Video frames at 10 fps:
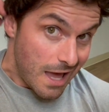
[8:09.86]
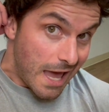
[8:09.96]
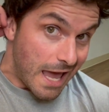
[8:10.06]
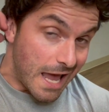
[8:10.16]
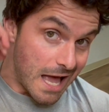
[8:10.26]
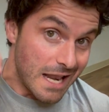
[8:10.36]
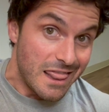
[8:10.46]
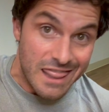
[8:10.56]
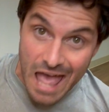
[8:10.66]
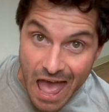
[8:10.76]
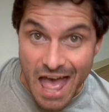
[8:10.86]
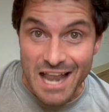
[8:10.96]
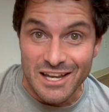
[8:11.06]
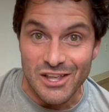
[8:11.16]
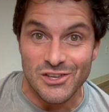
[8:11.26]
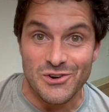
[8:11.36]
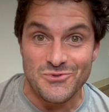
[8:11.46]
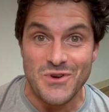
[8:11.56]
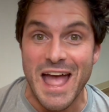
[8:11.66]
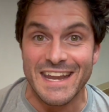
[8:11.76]
And then you're
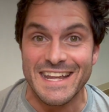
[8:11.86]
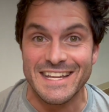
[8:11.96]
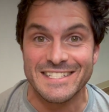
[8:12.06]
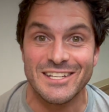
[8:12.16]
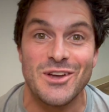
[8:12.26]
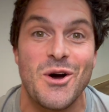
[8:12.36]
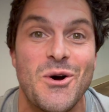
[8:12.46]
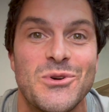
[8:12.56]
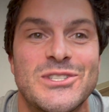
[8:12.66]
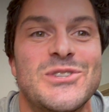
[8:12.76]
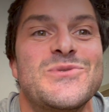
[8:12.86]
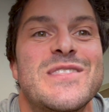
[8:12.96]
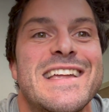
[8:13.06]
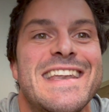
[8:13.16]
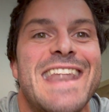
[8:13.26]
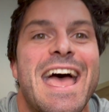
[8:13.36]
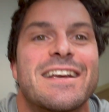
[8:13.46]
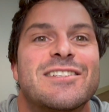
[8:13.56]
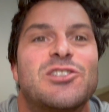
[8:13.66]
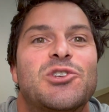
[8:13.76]
ready to go to the
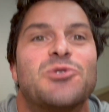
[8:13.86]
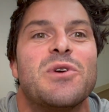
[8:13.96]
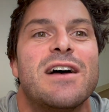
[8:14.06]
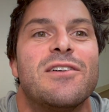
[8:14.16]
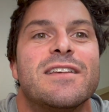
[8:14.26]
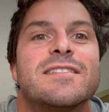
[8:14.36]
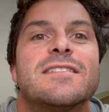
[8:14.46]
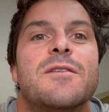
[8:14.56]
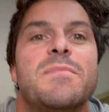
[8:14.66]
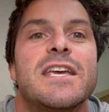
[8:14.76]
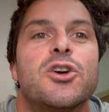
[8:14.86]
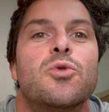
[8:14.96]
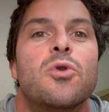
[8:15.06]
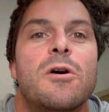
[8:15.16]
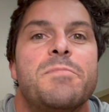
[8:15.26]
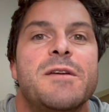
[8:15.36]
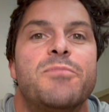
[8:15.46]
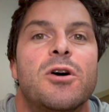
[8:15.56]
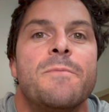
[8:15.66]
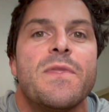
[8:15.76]
next drill. This is going to be cool,
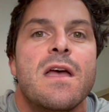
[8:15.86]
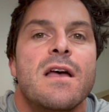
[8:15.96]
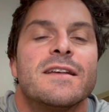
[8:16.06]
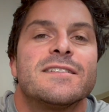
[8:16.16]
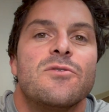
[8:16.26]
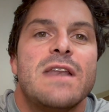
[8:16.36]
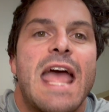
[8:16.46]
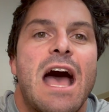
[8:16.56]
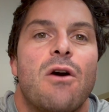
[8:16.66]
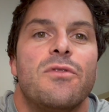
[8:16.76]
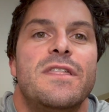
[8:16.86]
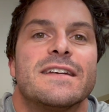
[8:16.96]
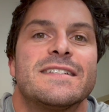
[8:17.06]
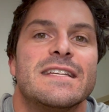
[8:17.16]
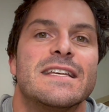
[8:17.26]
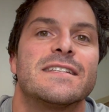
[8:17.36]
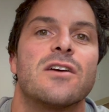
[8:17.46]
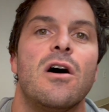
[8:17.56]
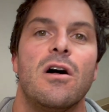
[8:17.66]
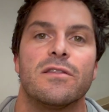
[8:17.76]
people. So now this is
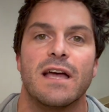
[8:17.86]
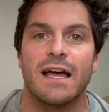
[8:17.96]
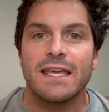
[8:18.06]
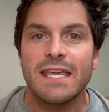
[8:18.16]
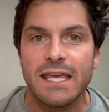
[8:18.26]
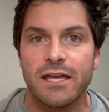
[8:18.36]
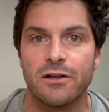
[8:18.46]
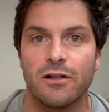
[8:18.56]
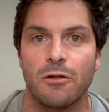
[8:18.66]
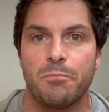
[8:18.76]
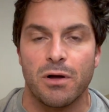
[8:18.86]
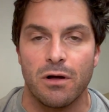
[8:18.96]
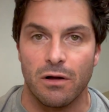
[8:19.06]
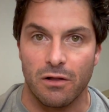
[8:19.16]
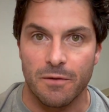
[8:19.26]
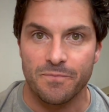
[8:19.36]
called a heel pull.